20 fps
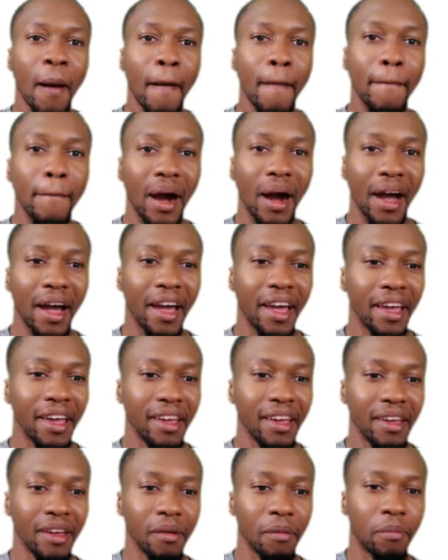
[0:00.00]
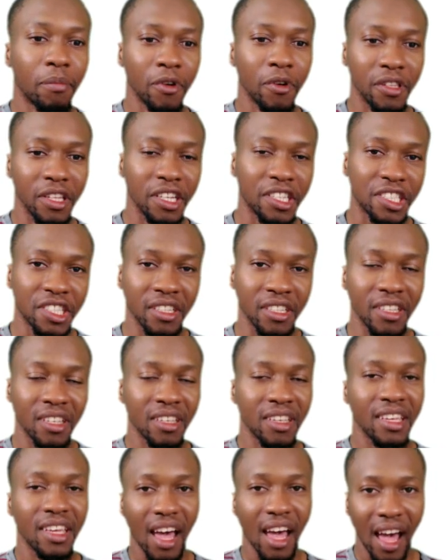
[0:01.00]
my prediction
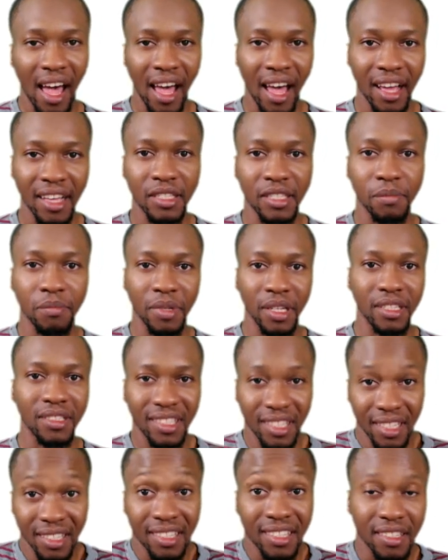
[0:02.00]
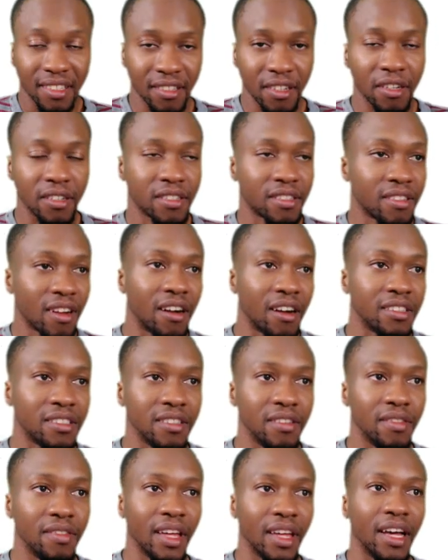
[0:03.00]
has been since this year
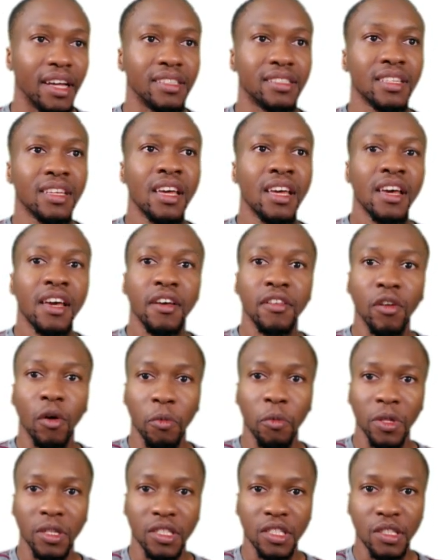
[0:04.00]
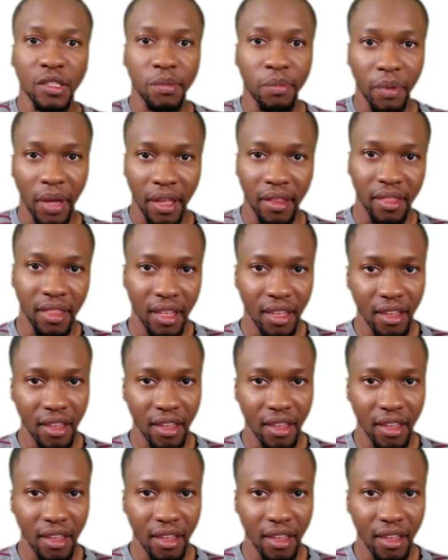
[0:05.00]
started that we'll spend